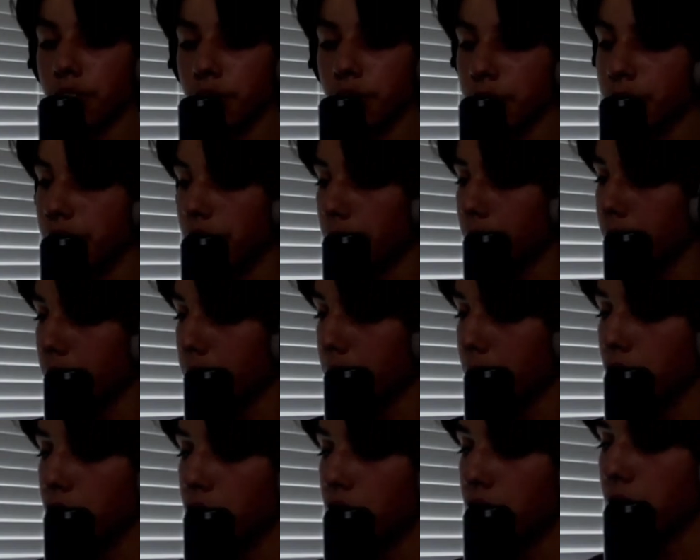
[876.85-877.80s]
you're stuck with a
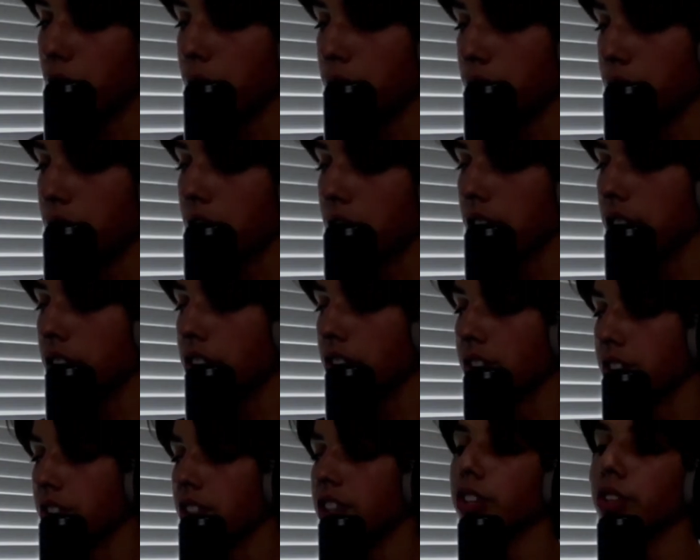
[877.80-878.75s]
bunch of jokesters and
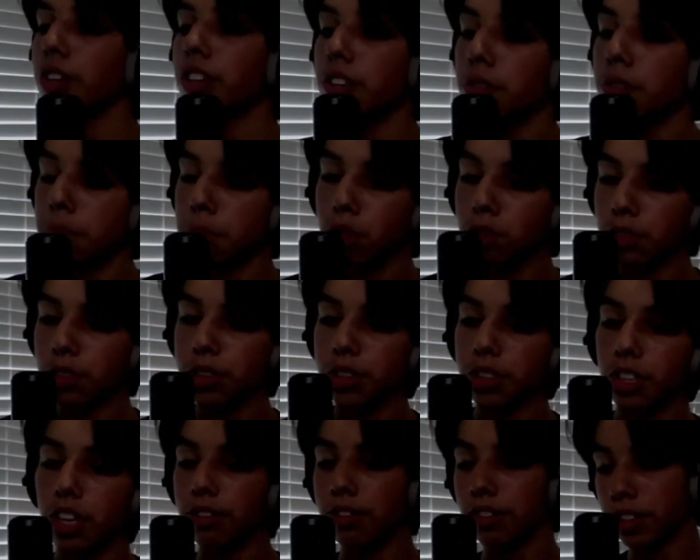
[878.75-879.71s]
losers, and you're trying to prove
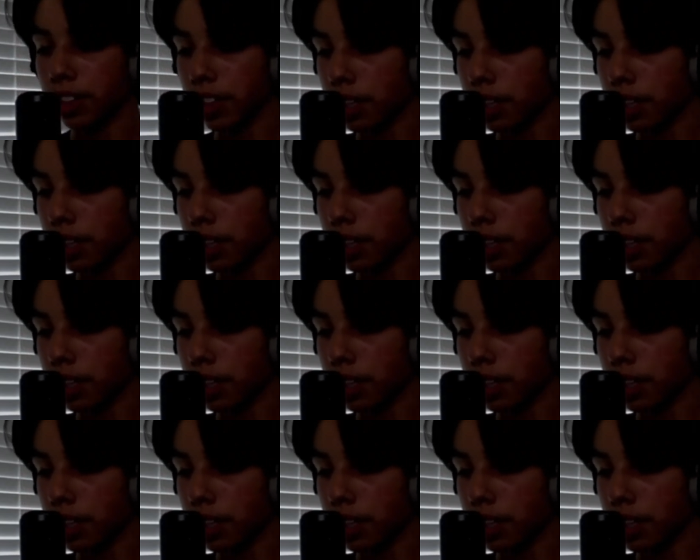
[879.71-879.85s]
yourself,